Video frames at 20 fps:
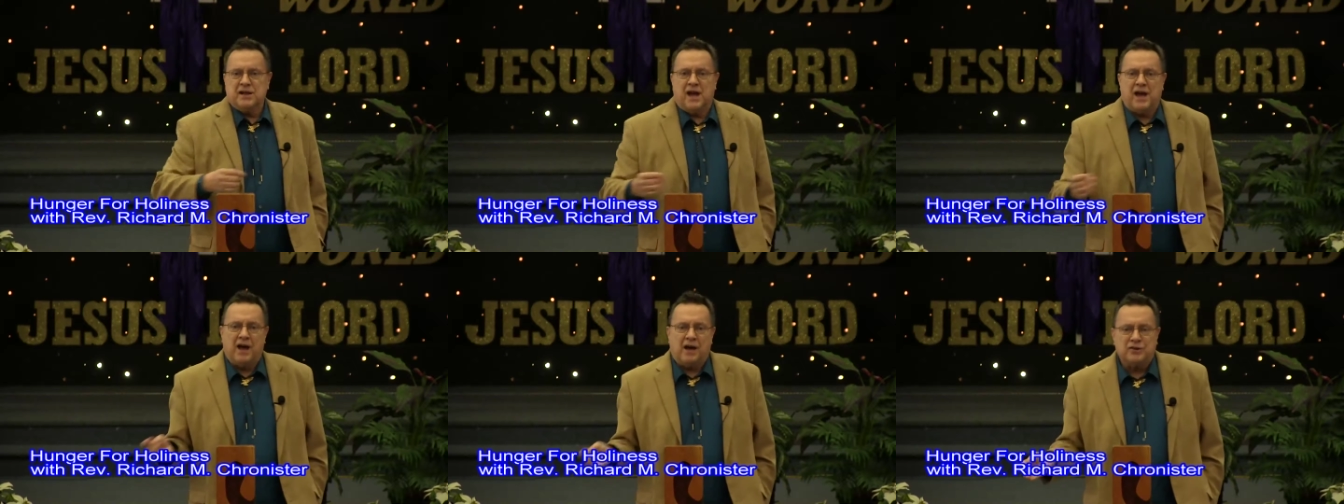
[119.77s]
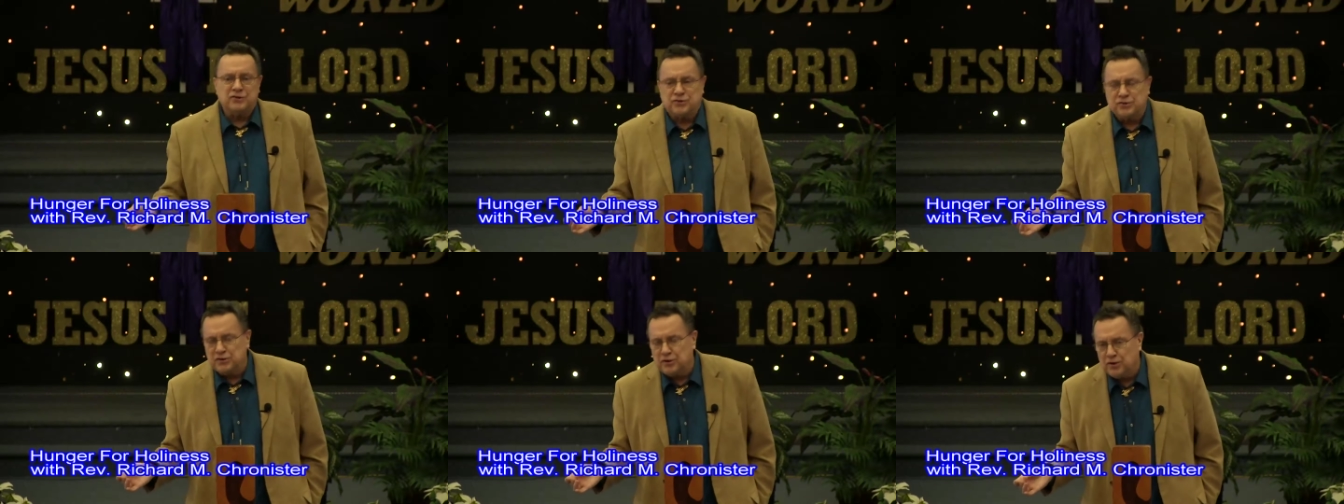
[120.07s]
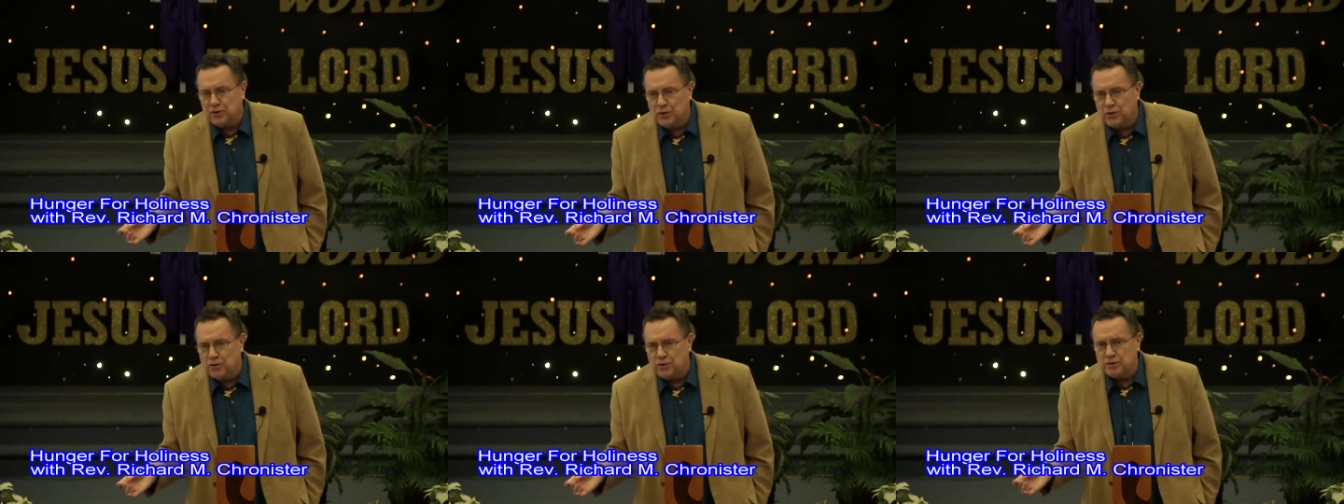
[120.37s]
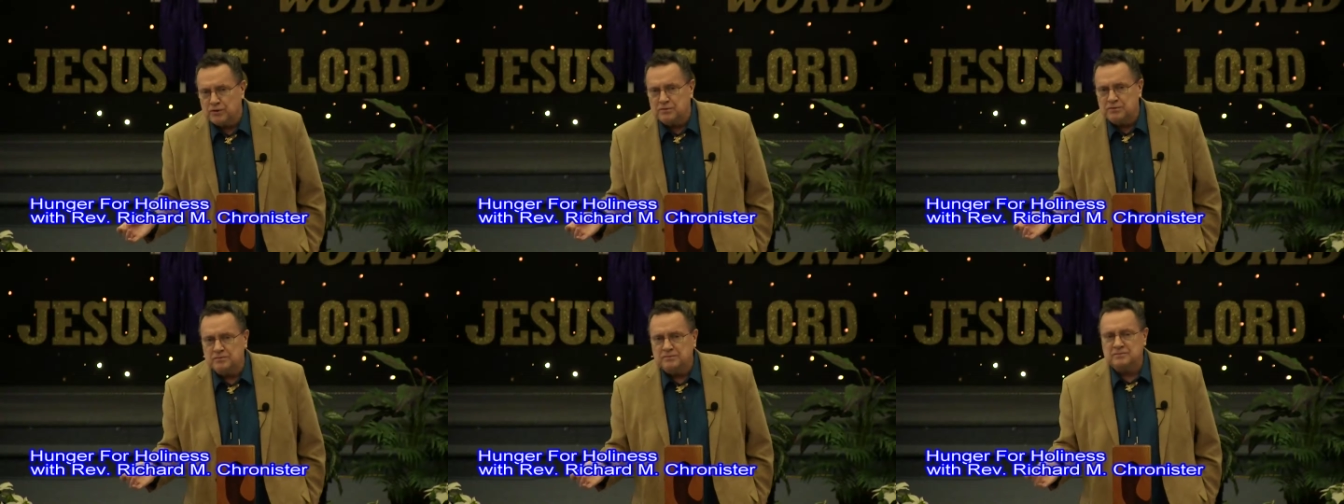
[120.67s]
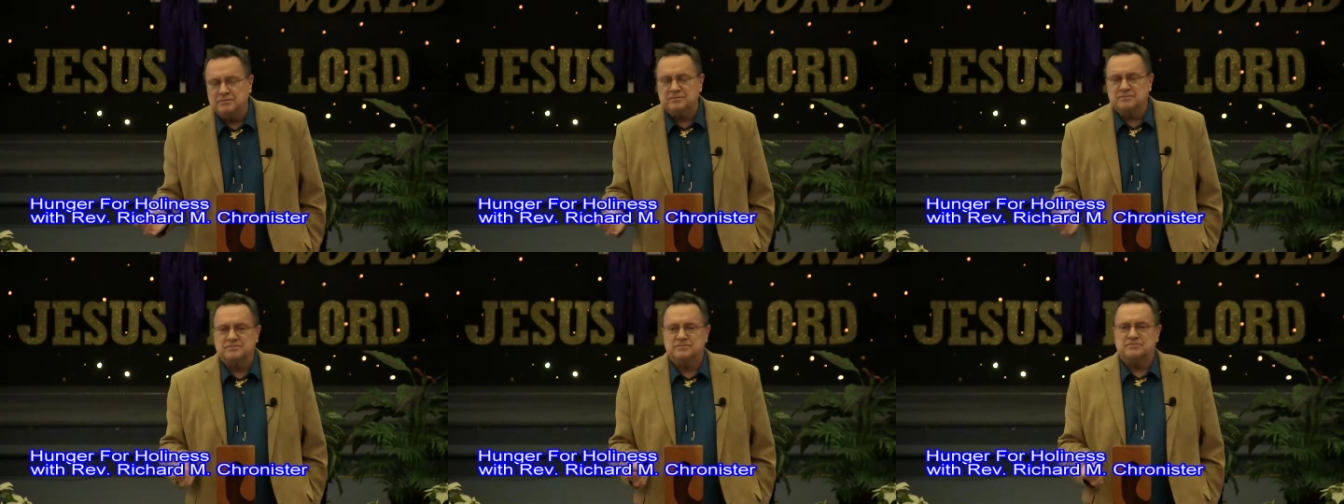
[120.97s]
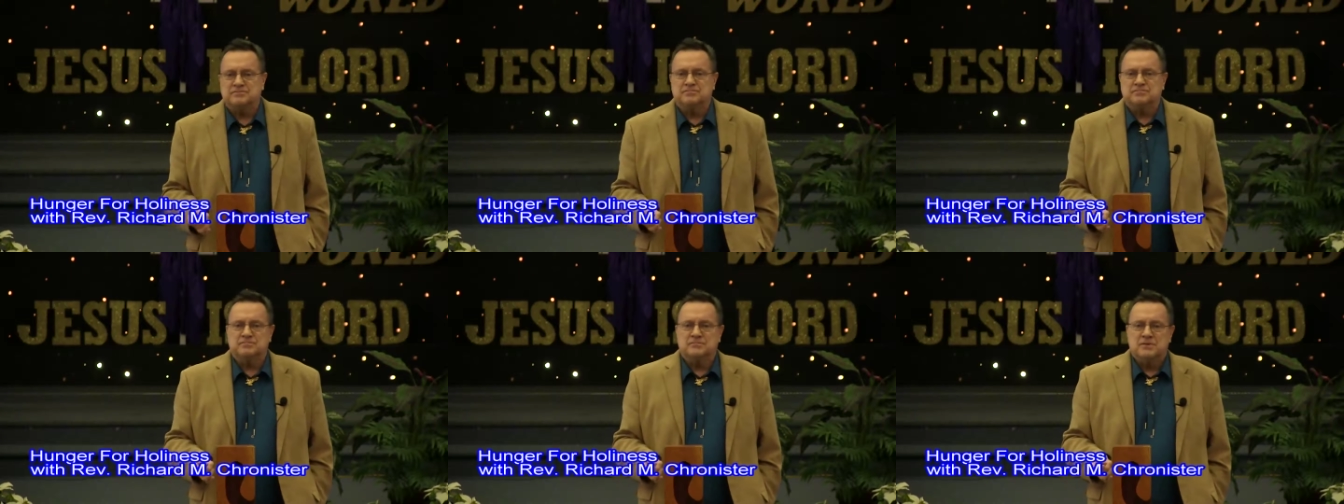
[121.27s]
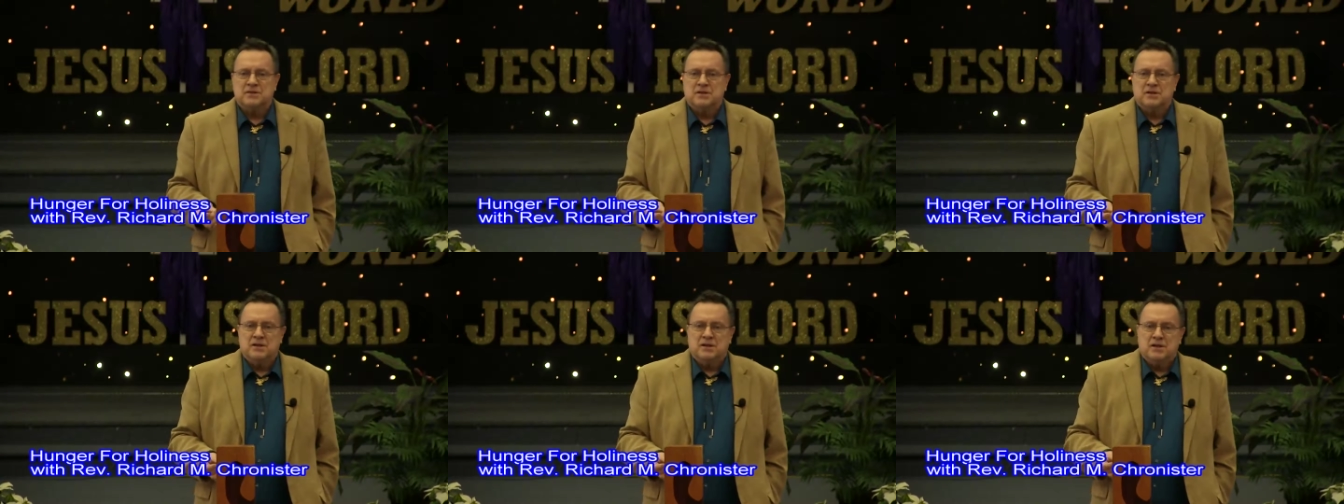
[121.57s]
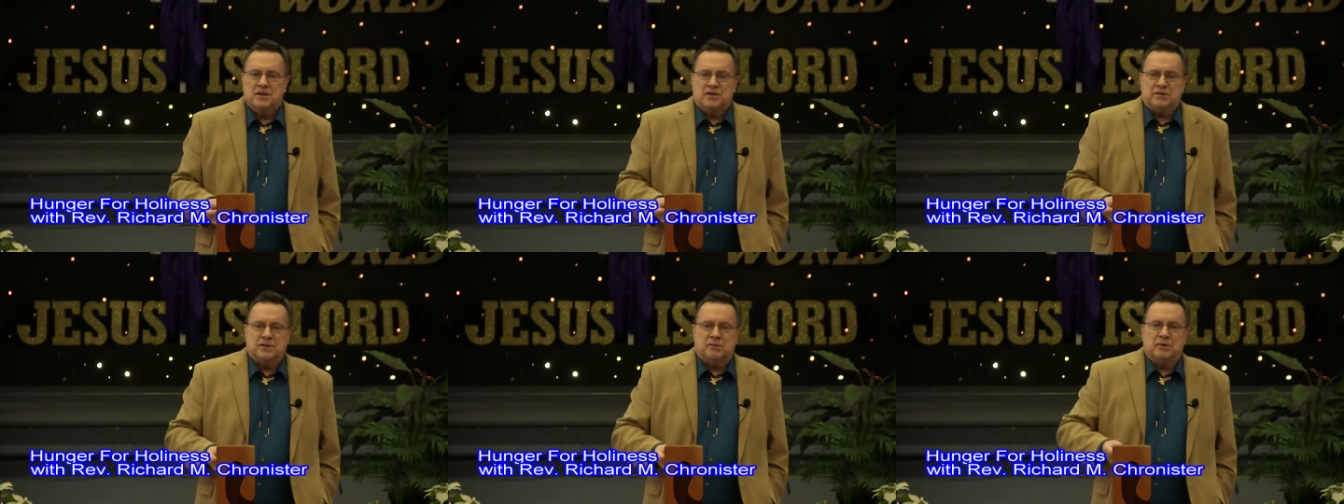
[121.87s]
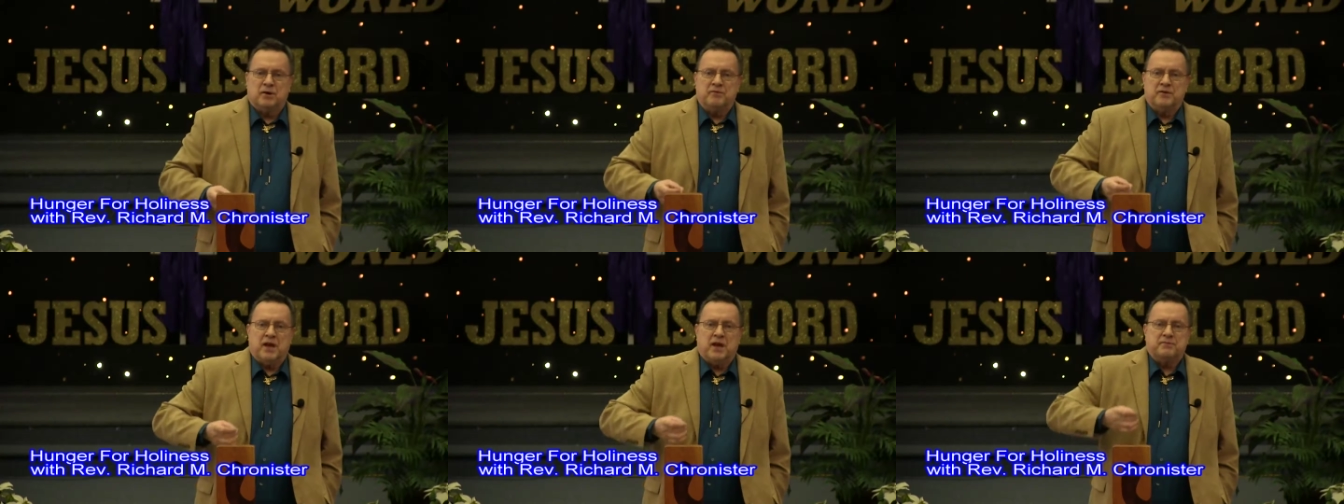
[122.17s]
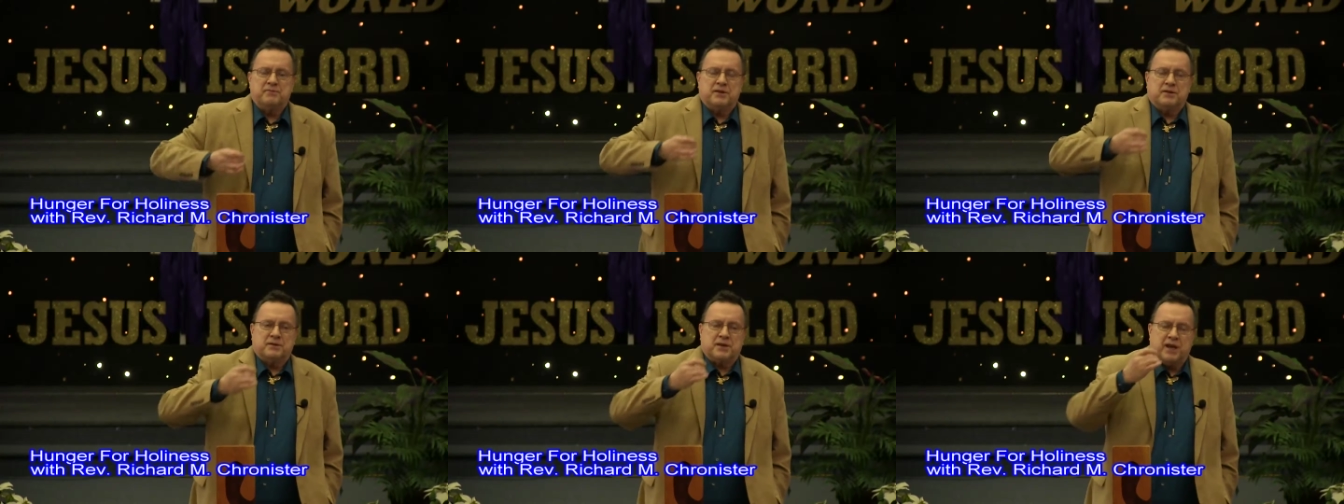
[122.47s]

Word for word: the house of the Lord. Some of you have the